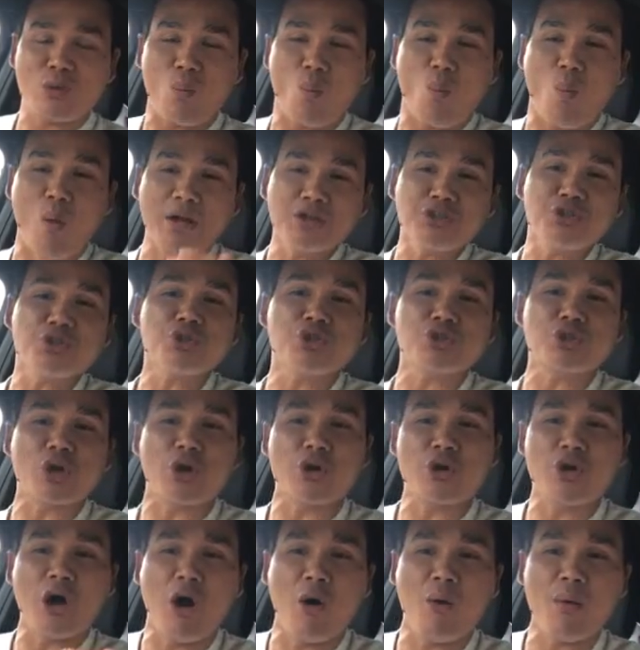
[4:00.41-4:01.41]
once you
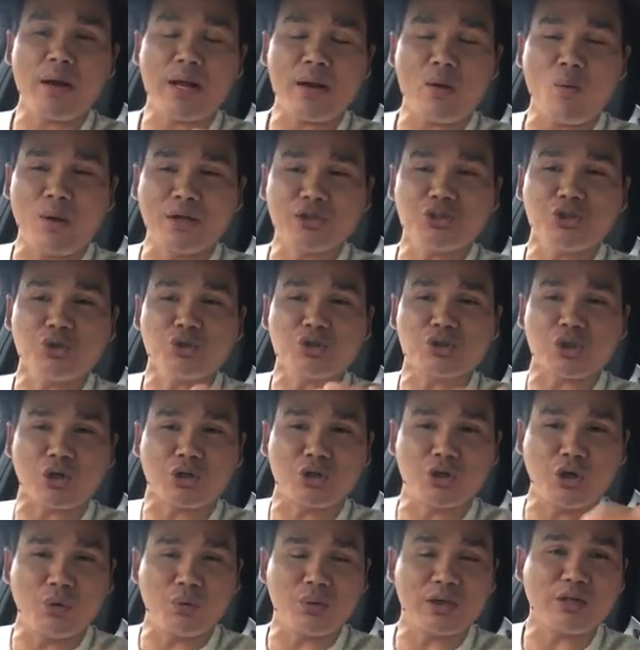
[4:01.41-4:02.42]
start doing
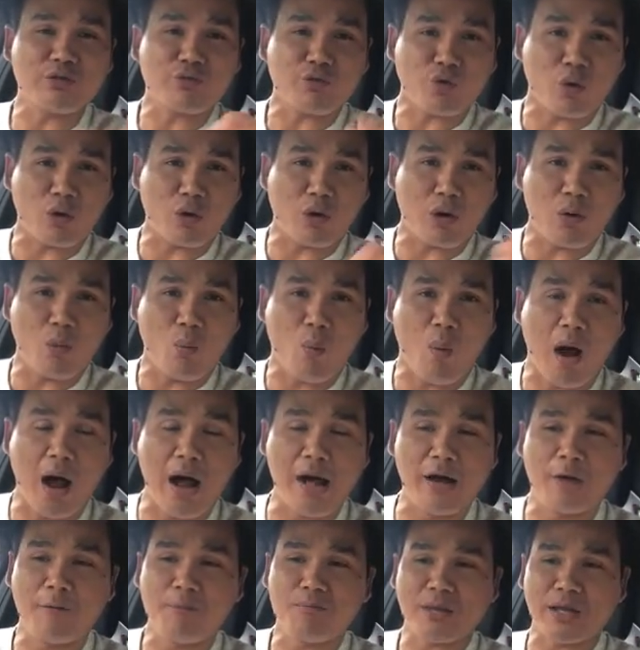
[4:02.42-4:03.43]
this for a
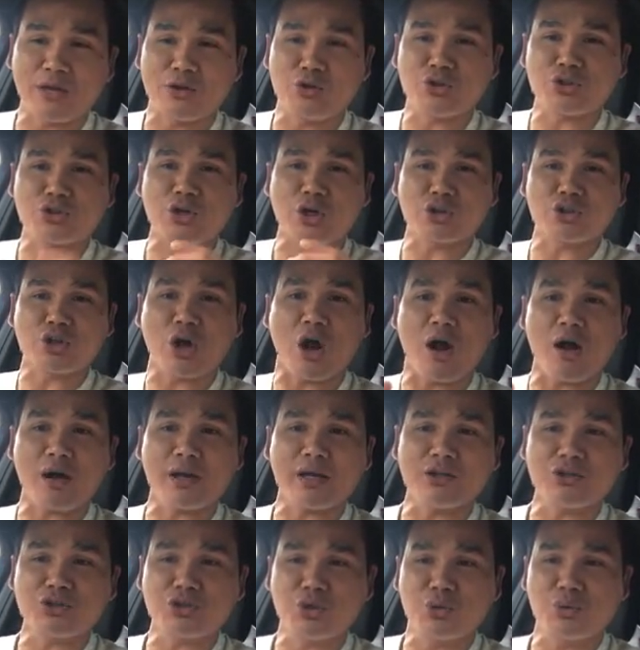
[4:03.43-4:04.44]
while and you start
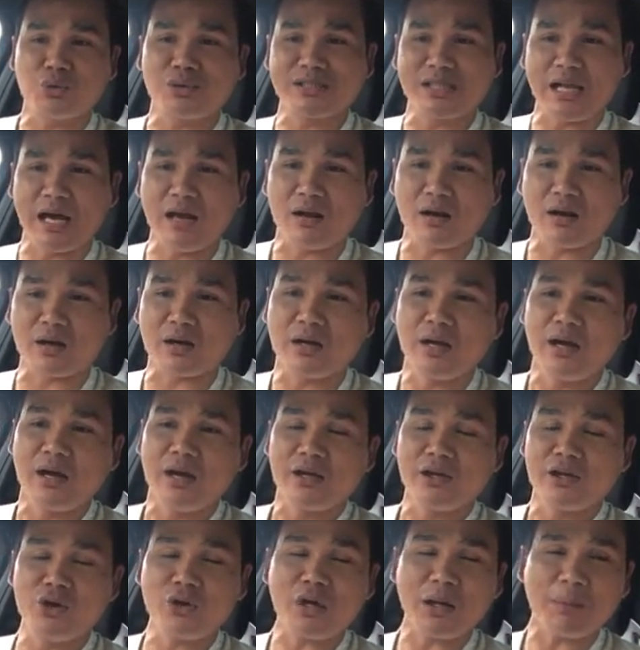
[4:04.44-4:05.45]
talking to seller,
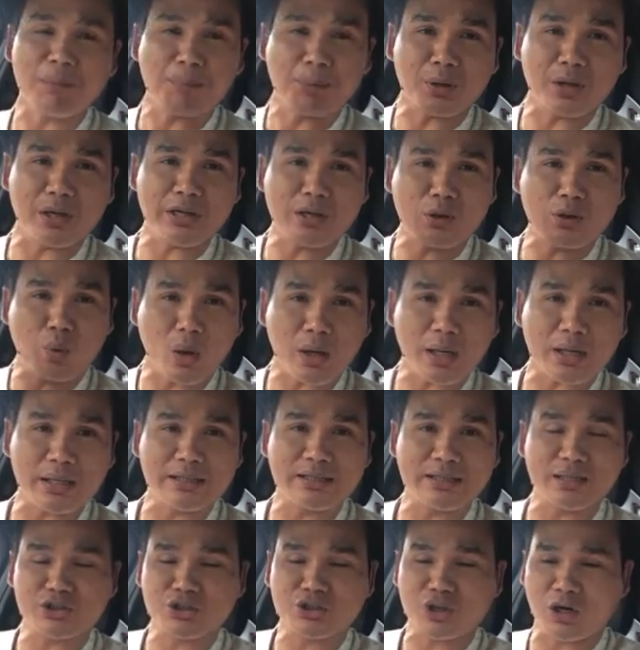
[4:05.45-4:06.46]
you can pretty quickly
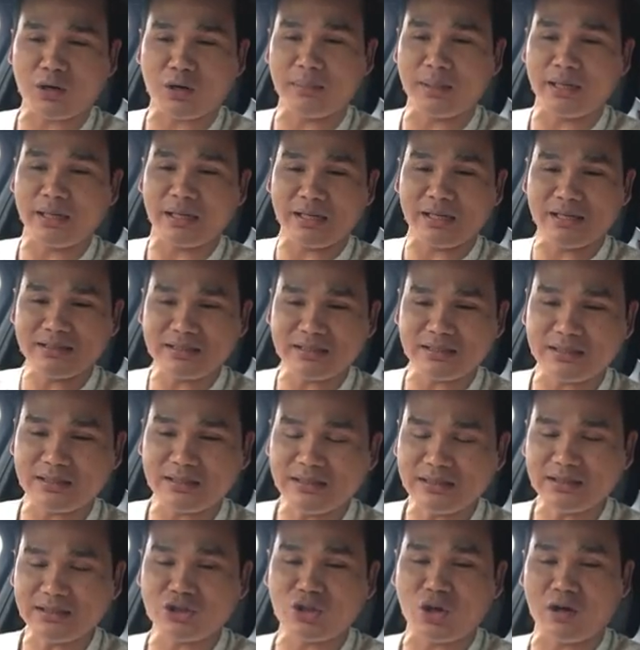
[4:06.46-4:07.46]
determine this
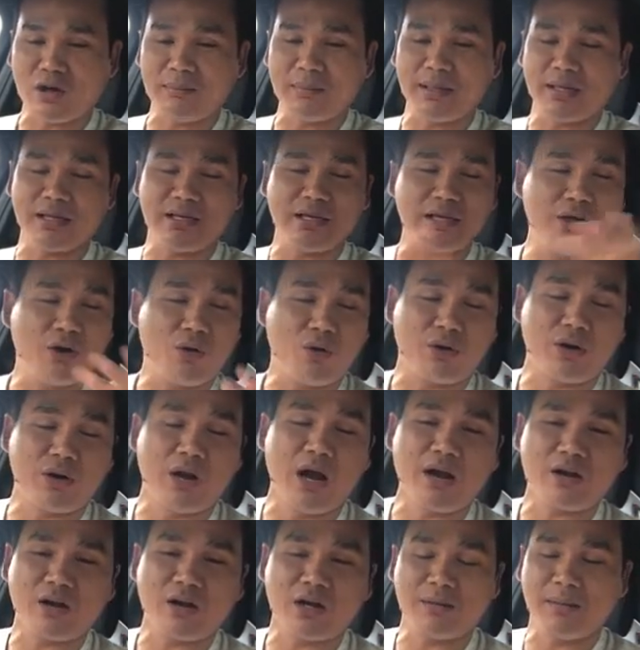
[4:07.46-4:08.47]
is going to be a deal or
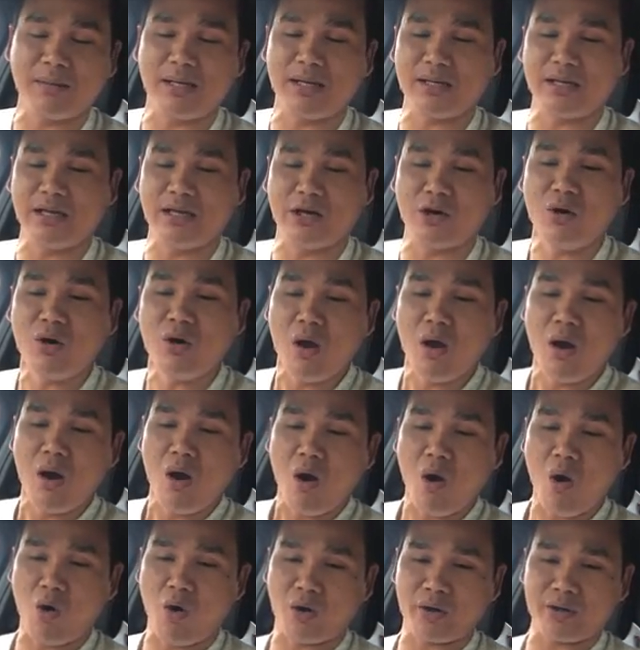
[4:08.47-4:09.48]
not going to be a deal,
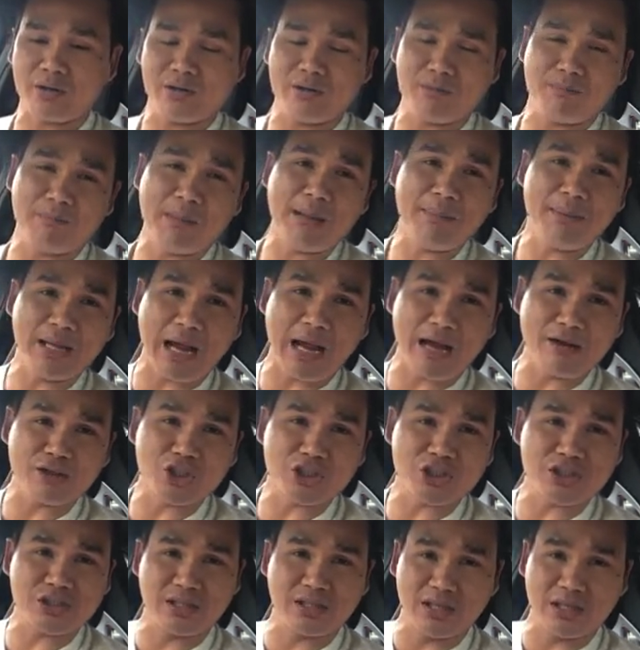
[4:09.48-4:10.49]
or maybe I
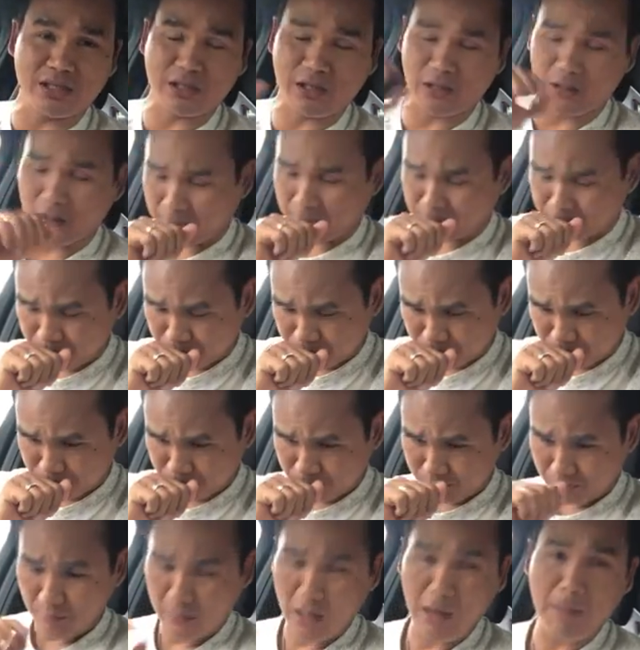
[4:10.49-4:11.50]
just need to
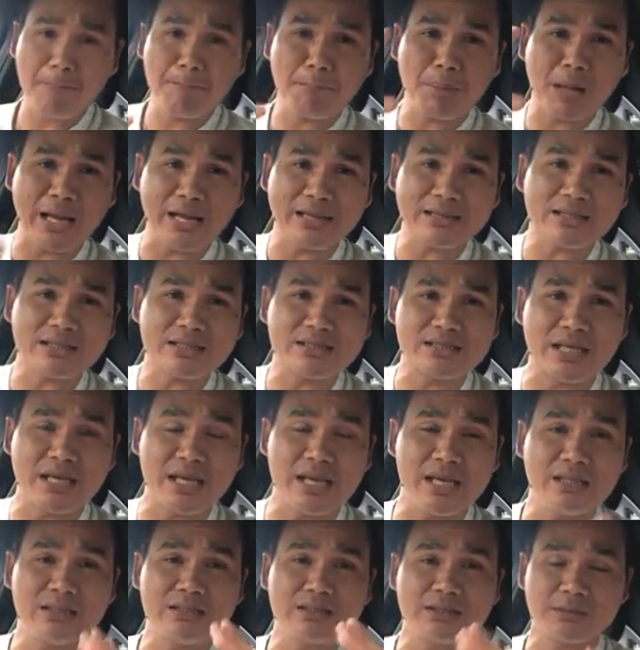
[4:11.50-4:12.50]
plant the
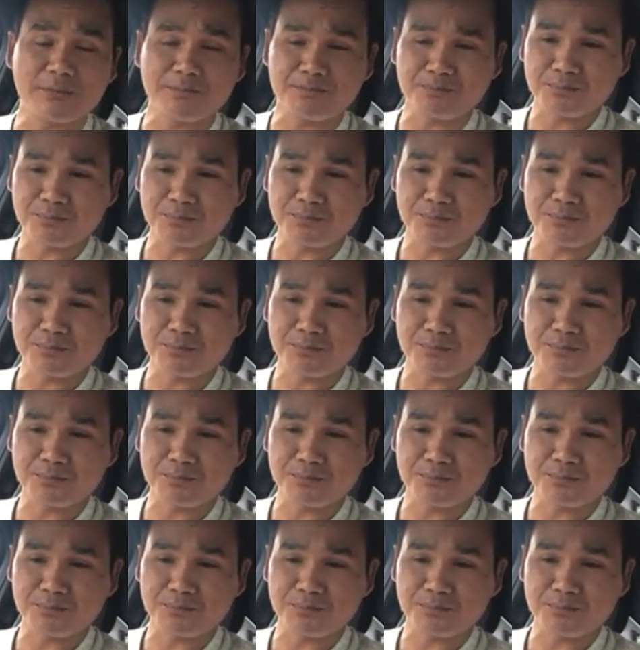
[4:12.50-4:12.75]
seeds.